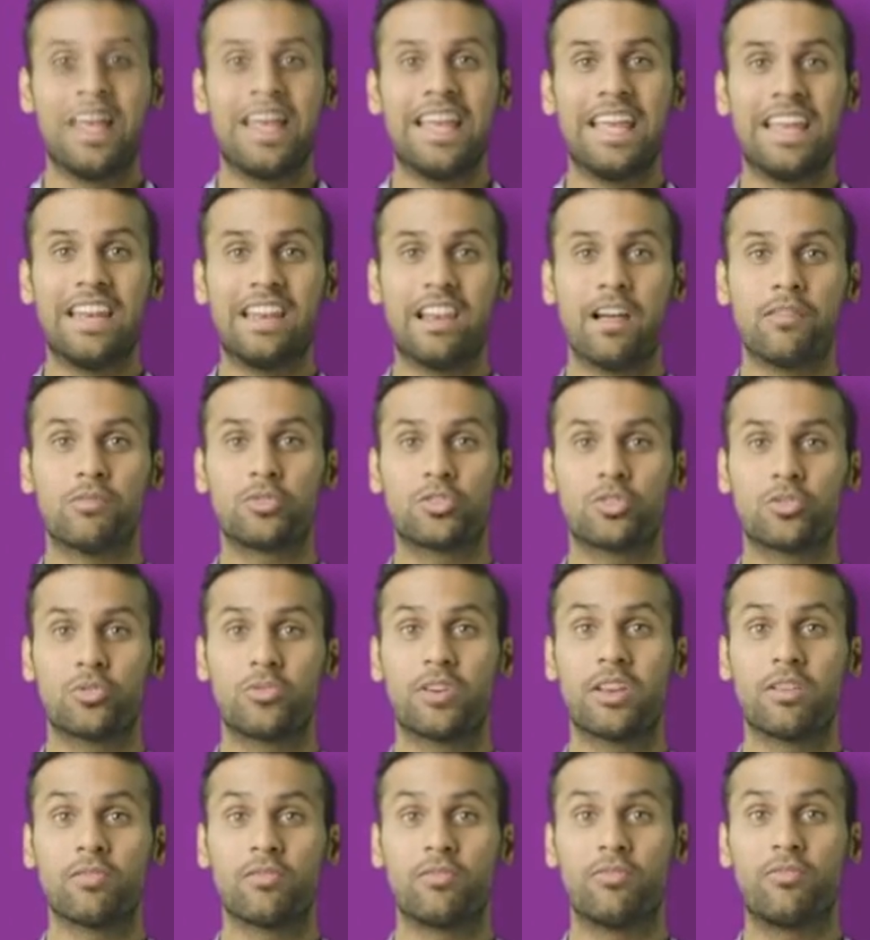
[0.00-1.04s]
In levels
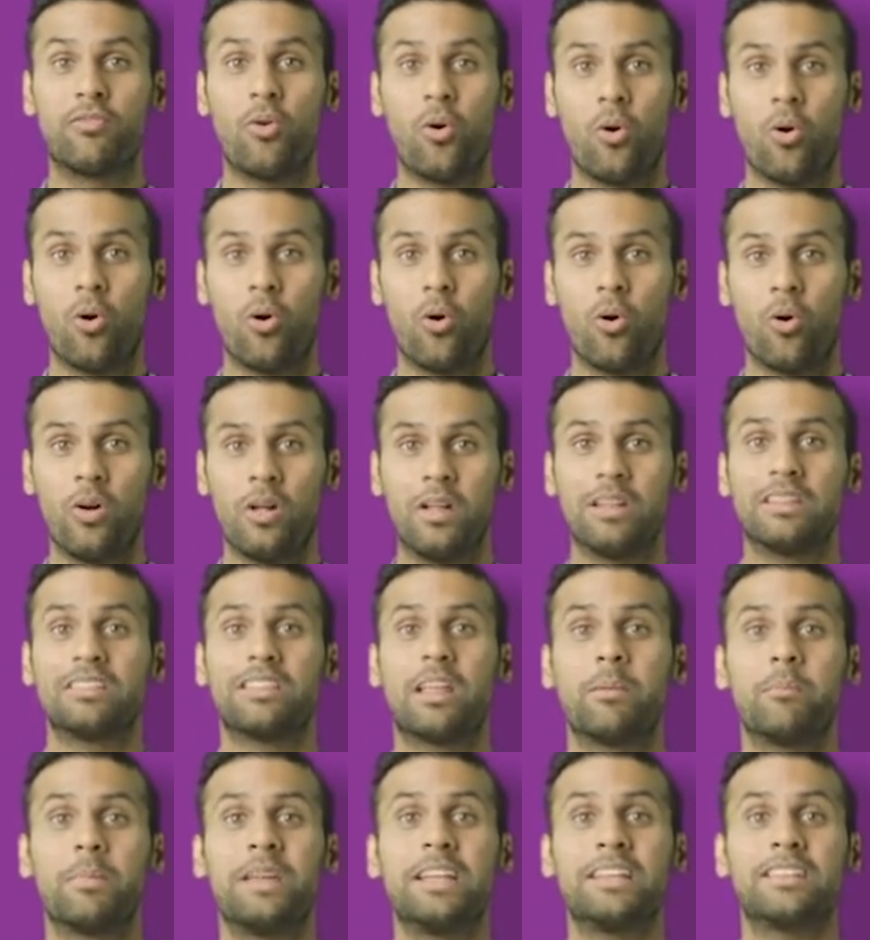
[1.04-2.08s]
3 and 4,
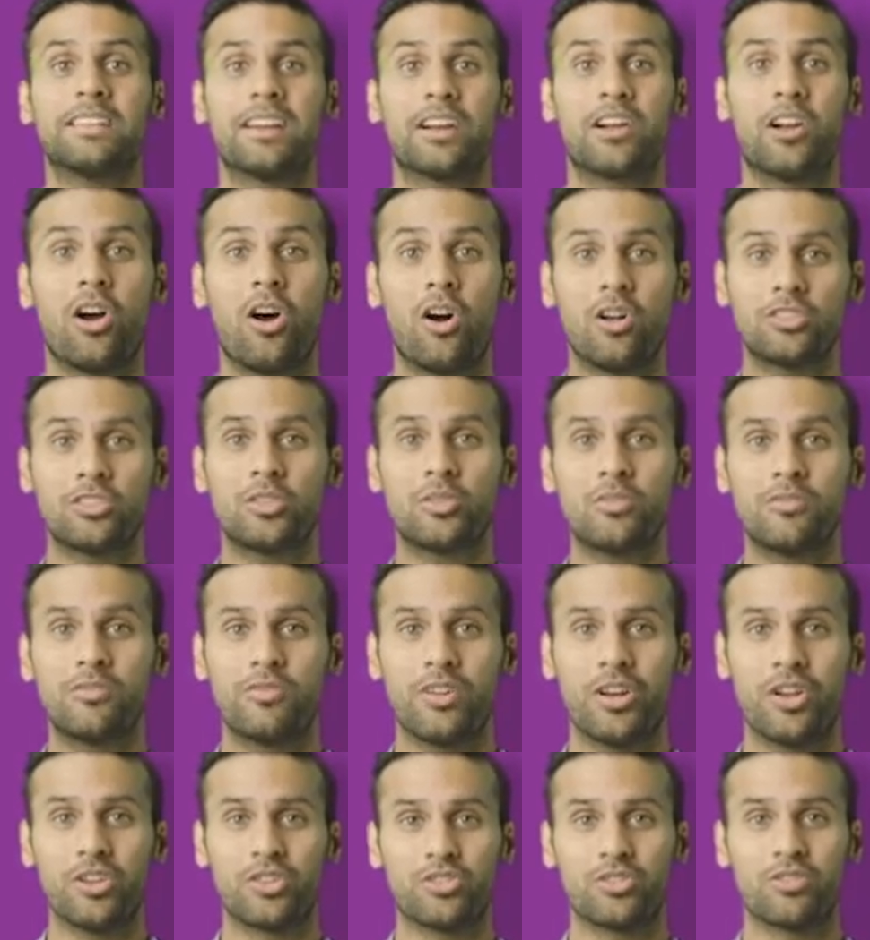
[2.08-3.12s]
they meet a cartoon
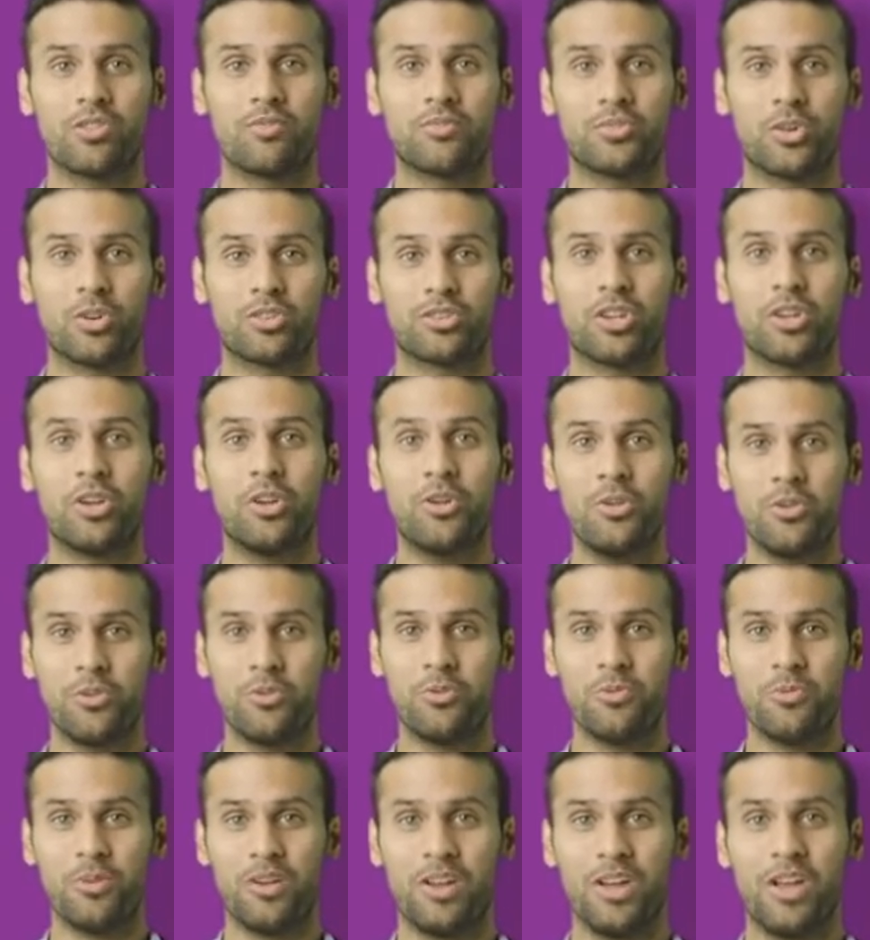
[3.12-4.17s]
version of Doctor
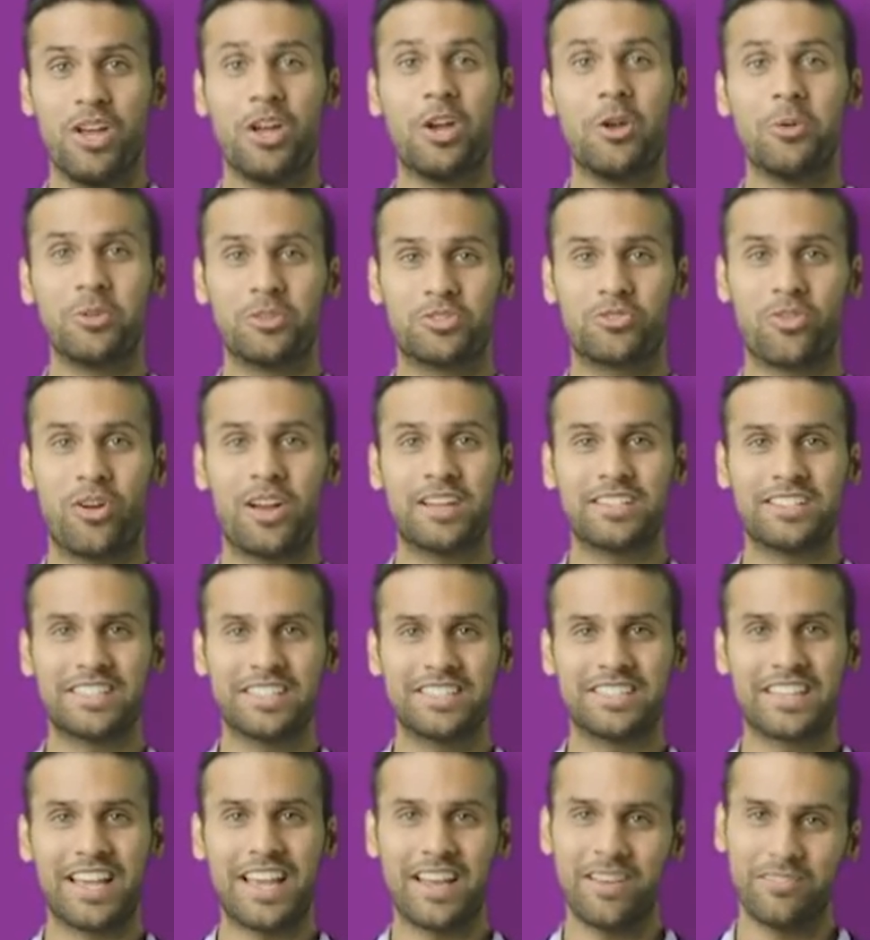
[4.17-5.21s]
Who is trying to
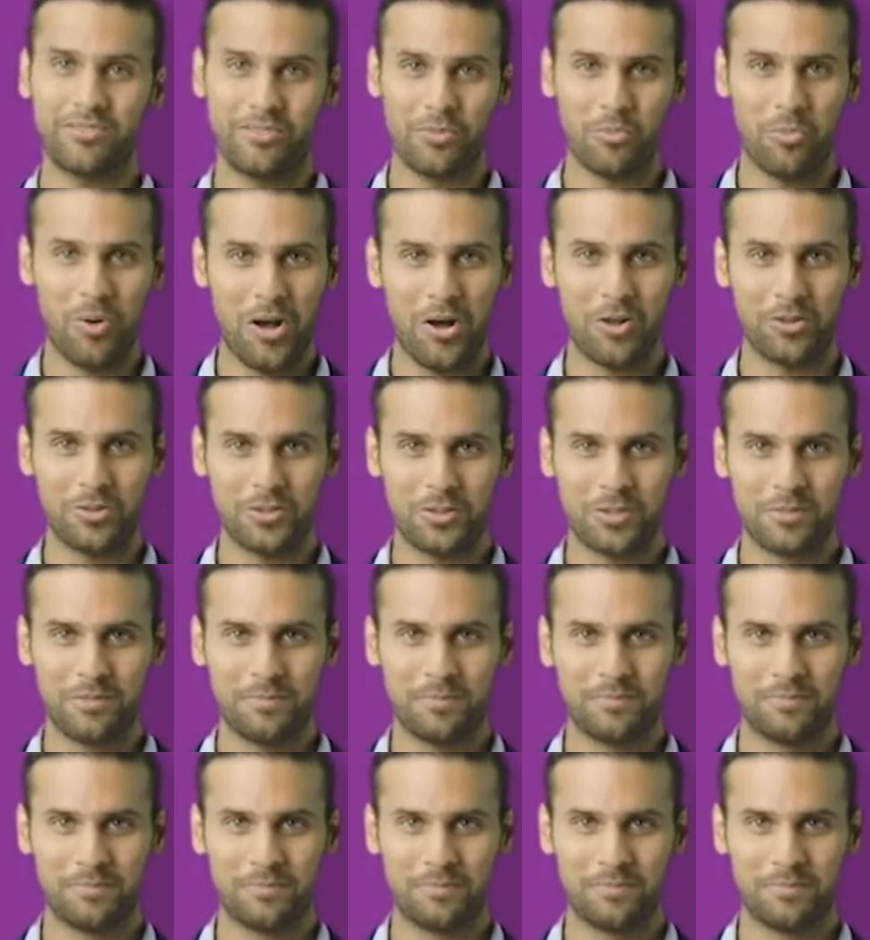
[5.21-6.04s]
save the world.